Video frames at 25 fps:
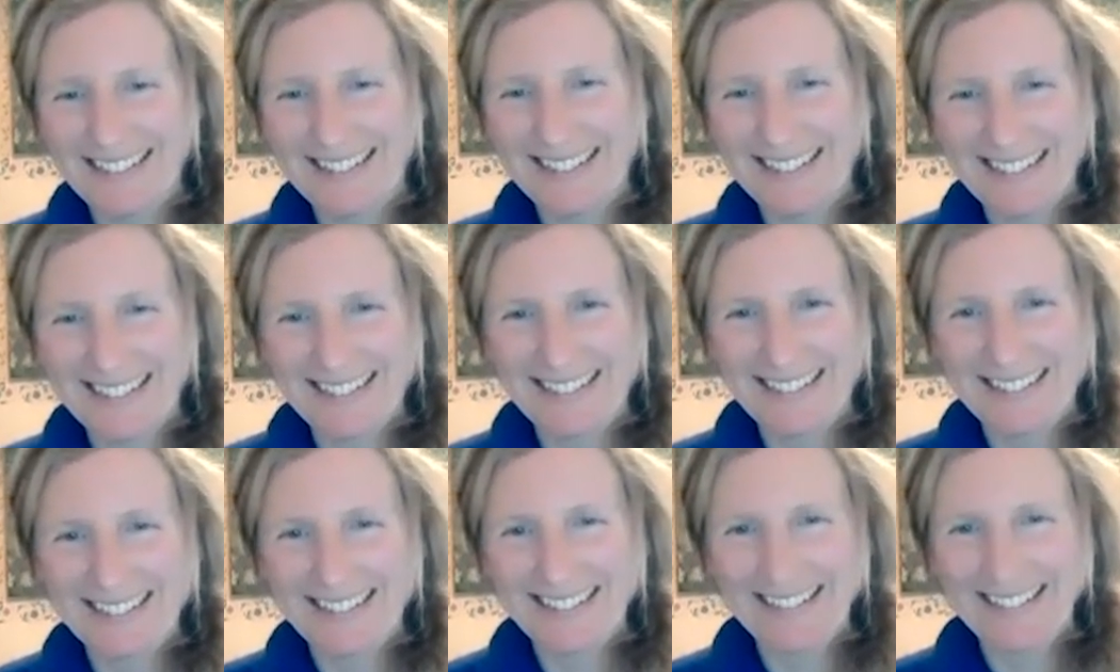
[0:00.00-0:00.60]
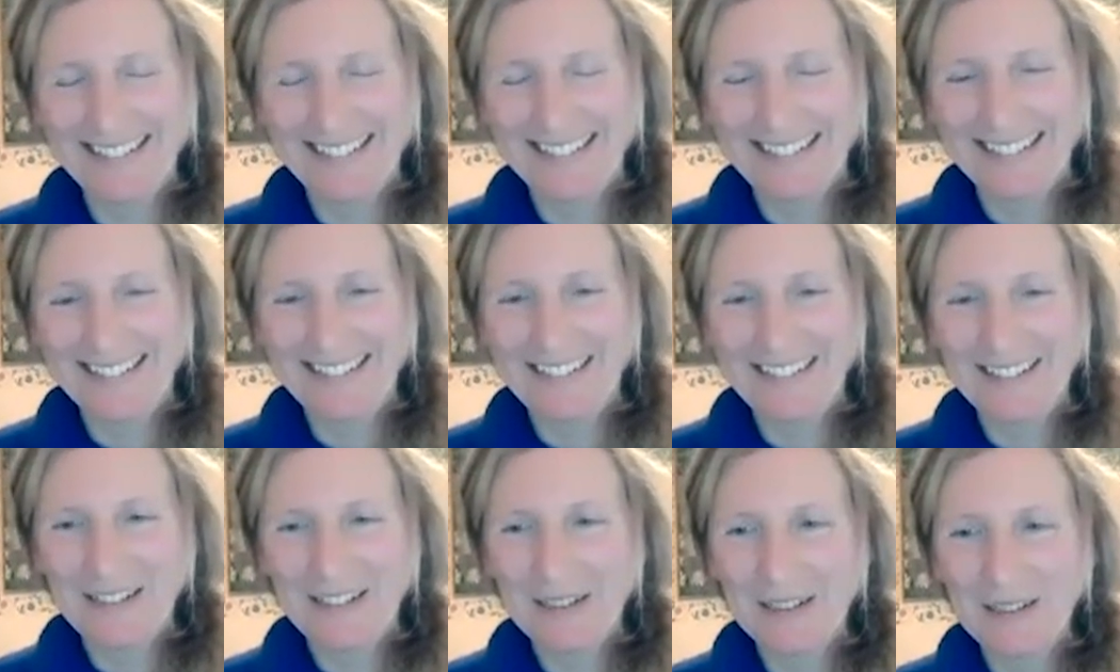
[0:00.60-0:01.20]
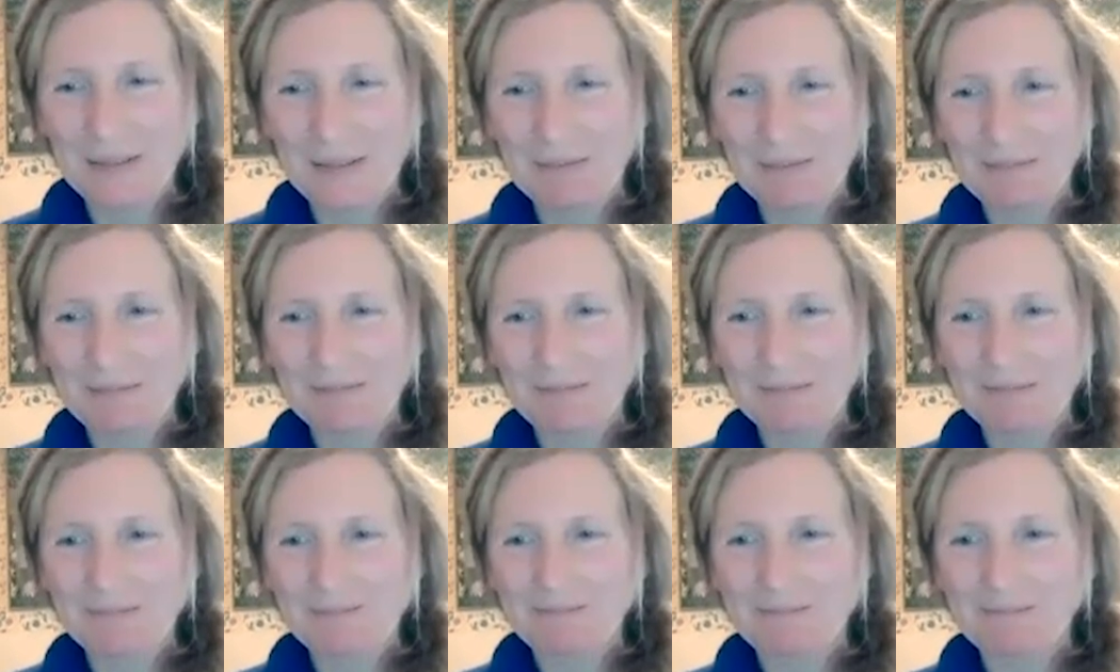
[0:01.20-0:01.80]

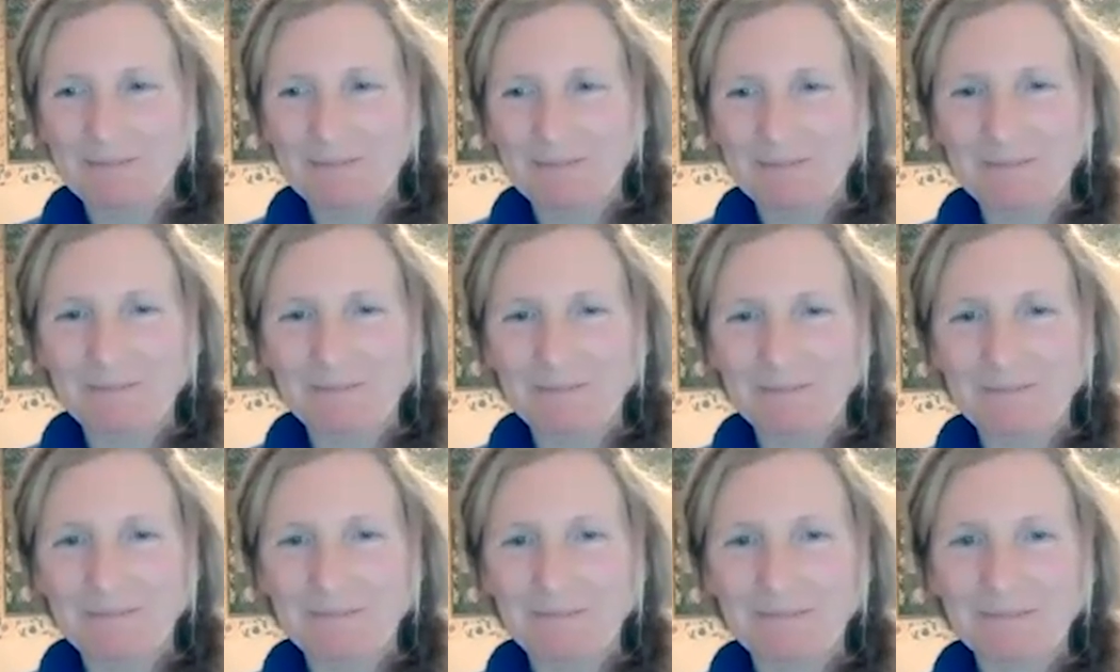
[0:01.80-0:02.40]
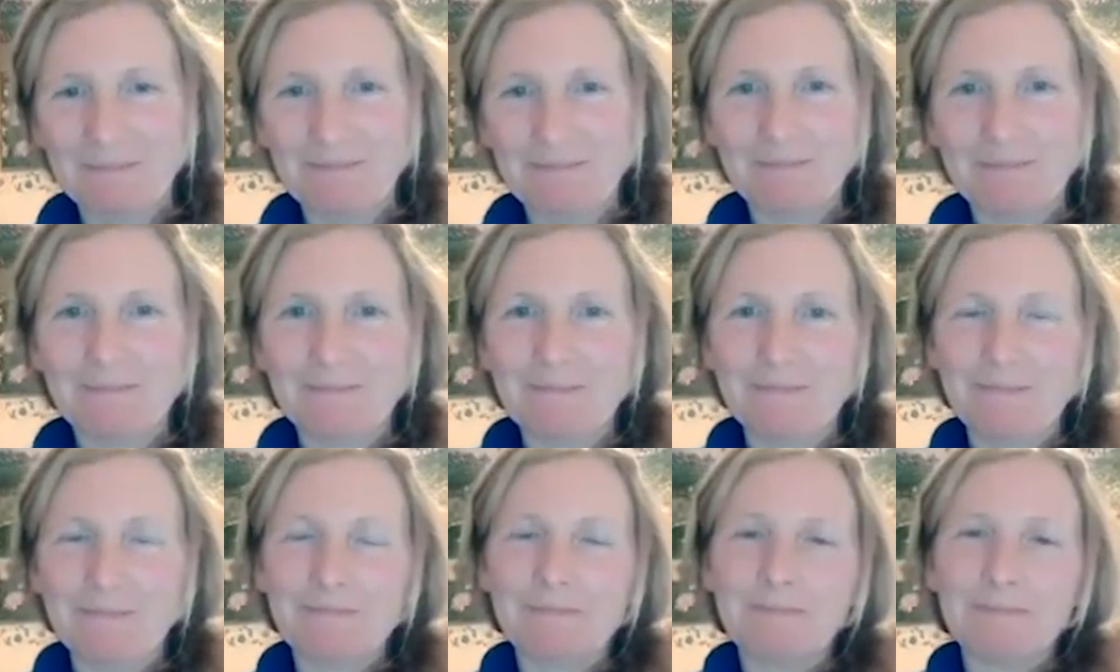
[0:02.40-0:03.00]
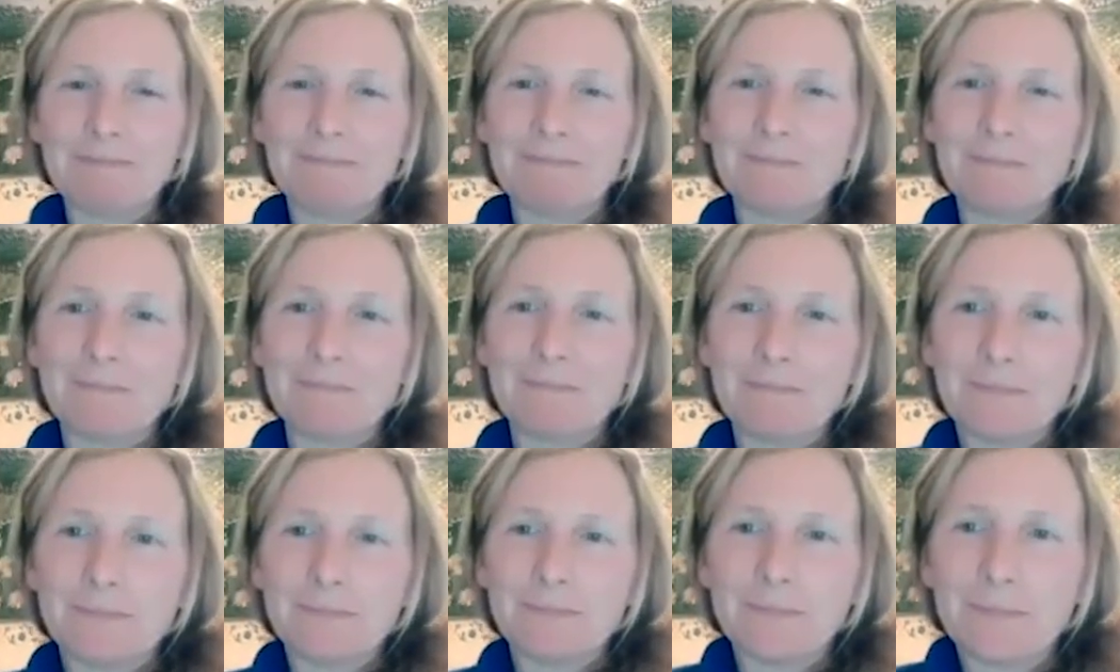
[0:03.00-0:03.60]

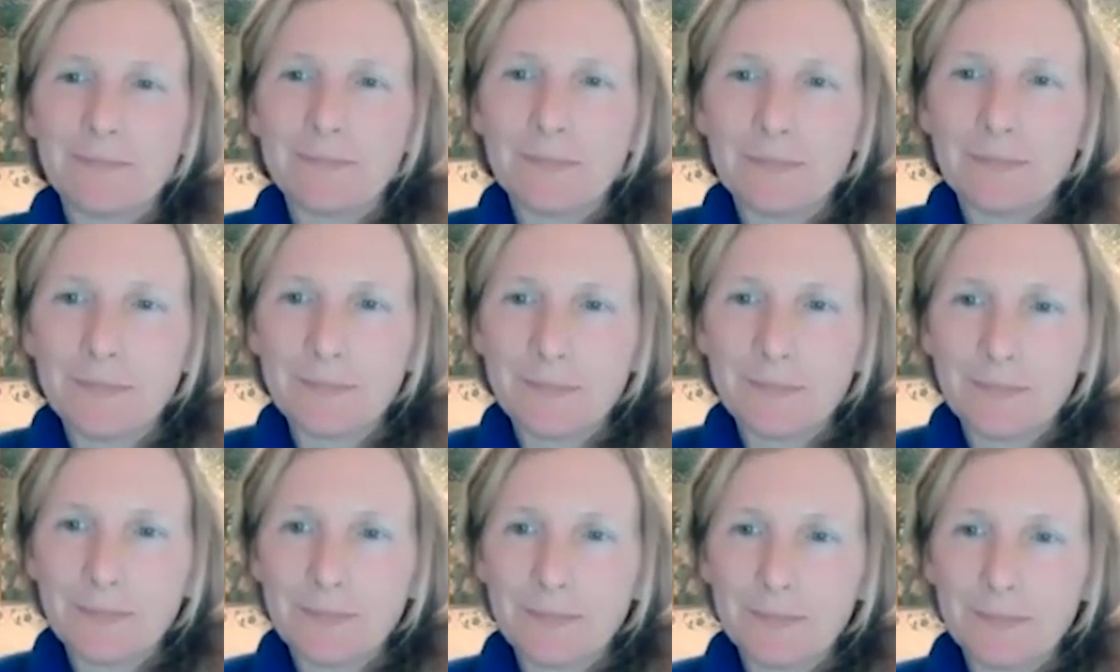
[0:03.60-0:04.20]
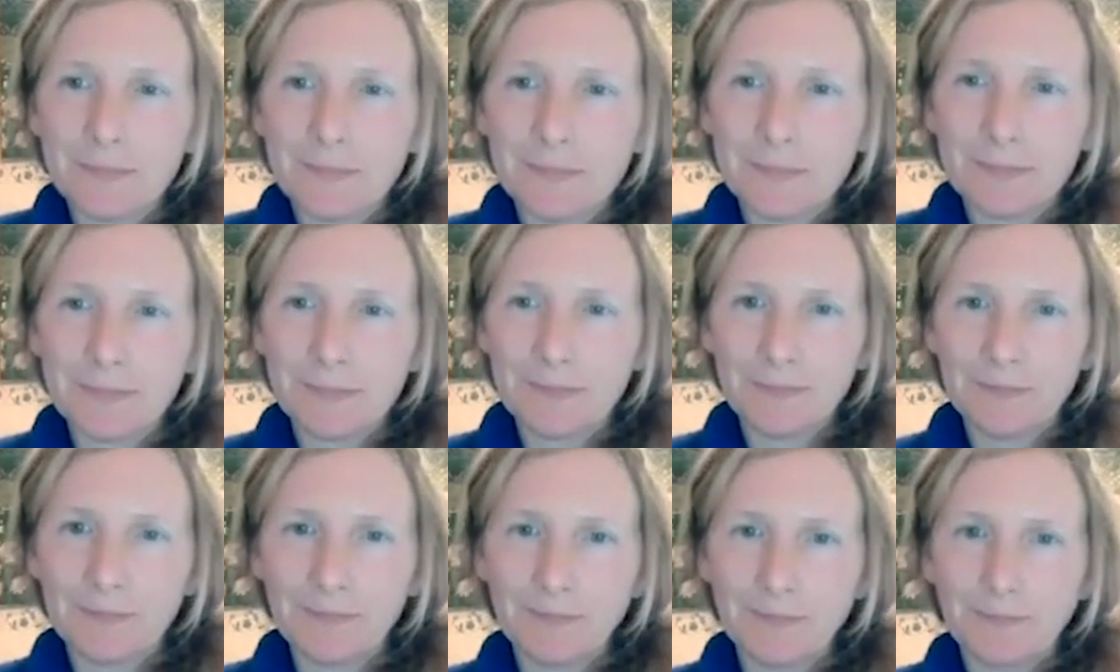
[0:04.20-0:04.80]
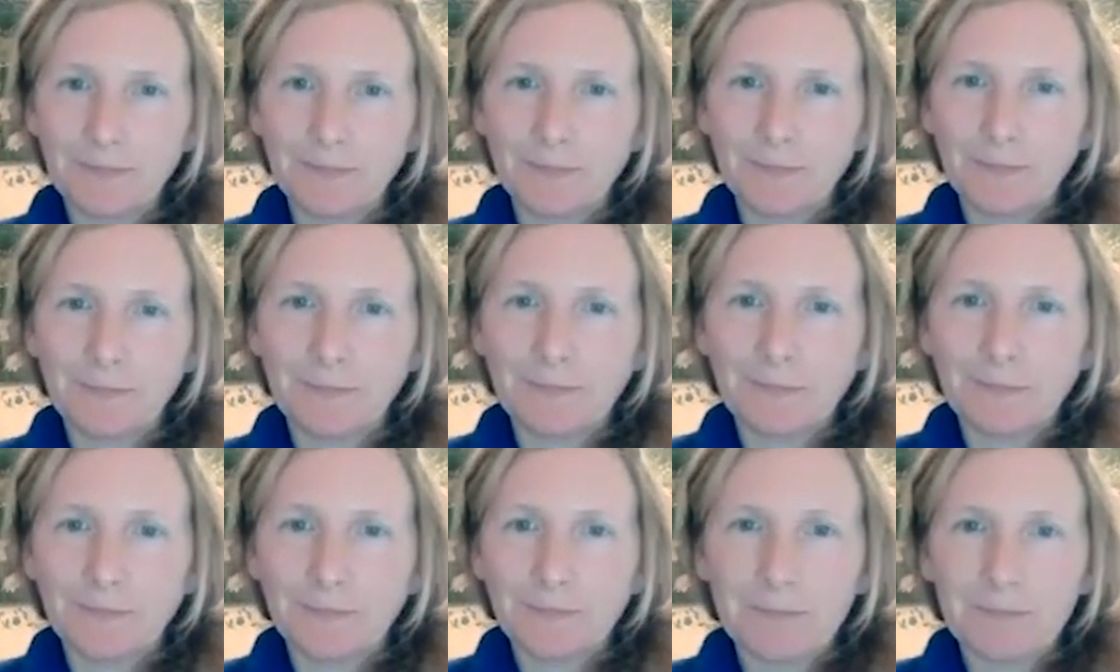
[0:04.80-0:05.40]

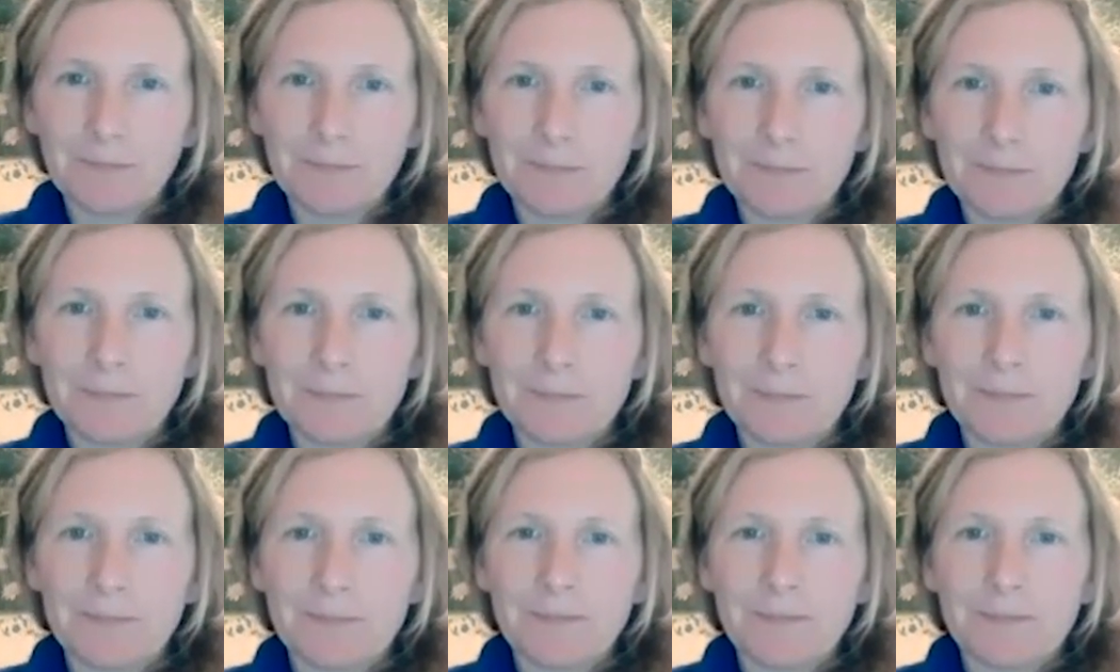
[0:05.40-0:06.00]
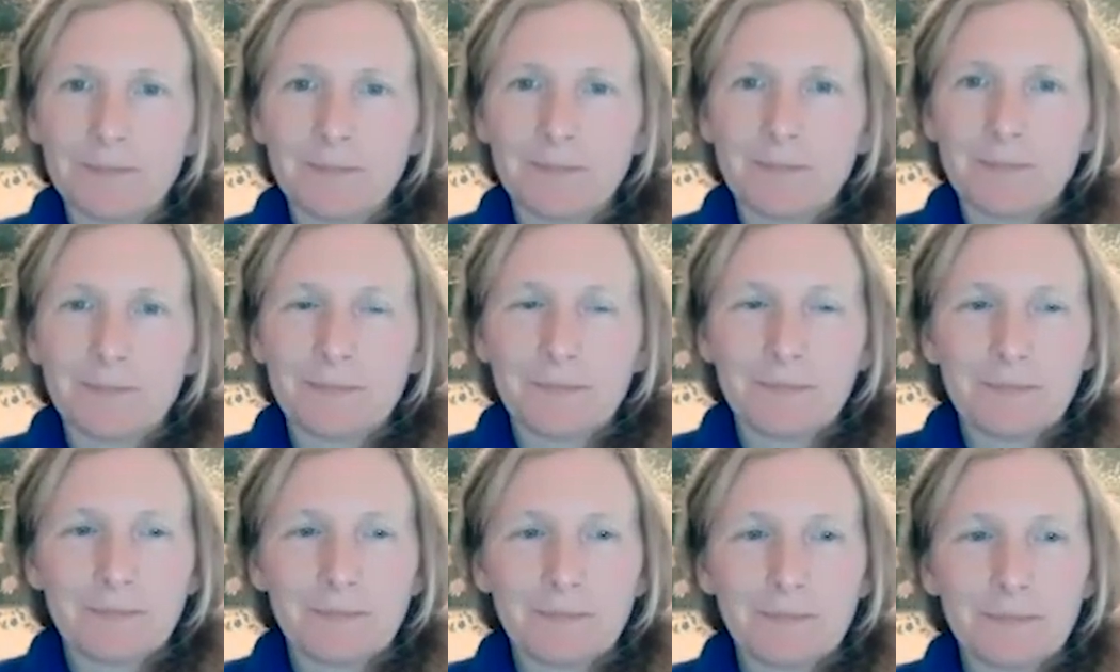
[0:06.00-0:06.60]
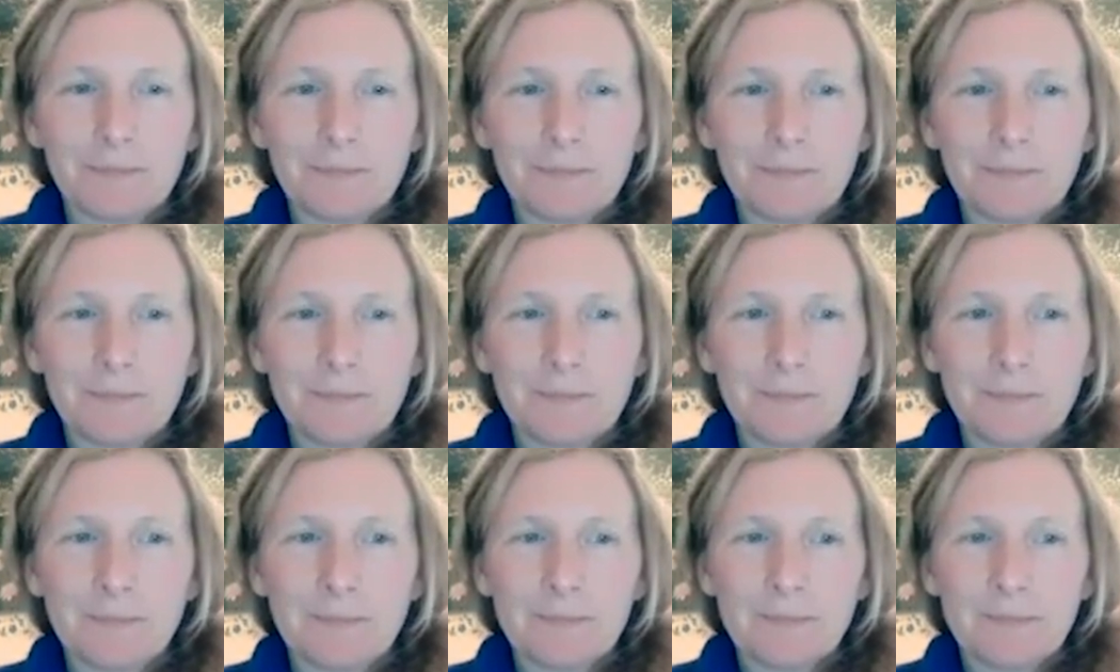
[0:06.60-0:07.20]

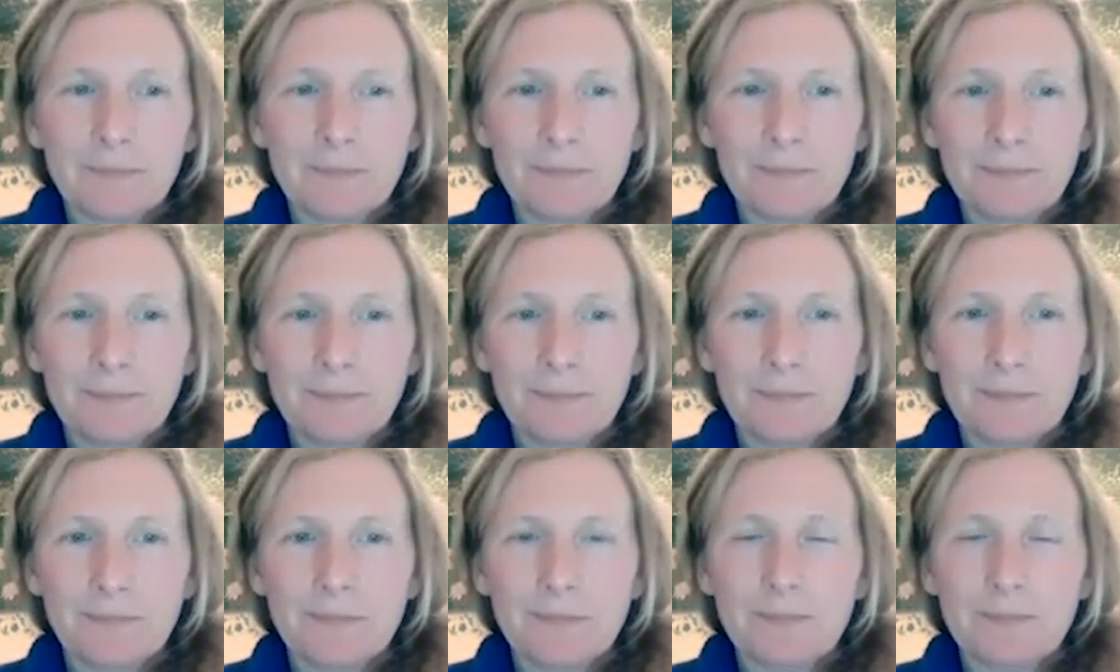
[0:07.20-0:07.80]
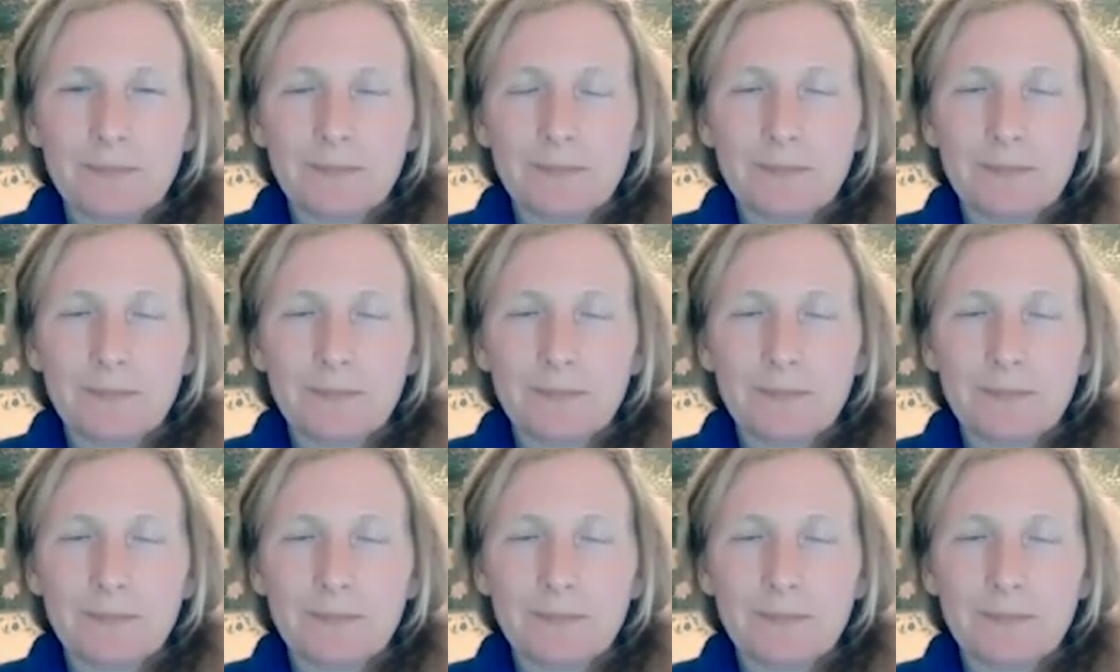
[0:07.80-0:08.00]
This person isn't speaking.